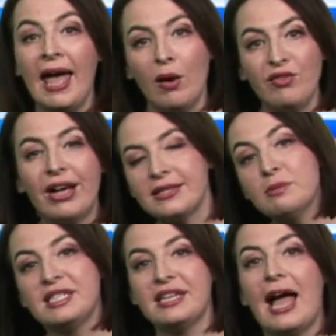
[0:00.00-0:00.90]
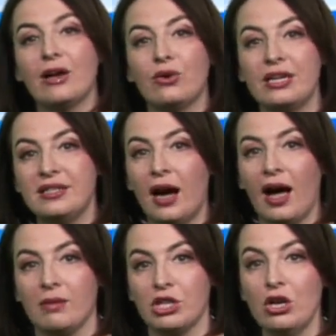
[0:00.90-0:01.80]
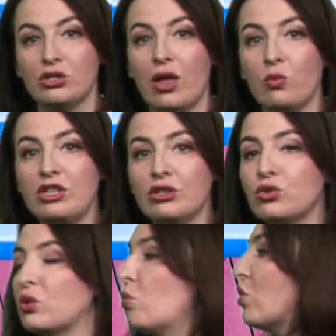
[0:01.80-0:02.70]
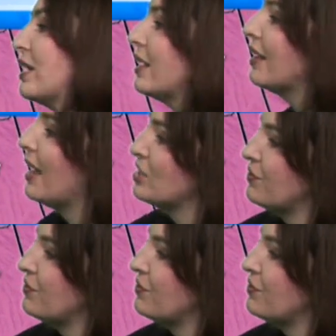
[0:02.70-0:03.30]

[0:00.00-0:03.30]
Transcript: And we've got some staggering times. So that winter storm warning in Cache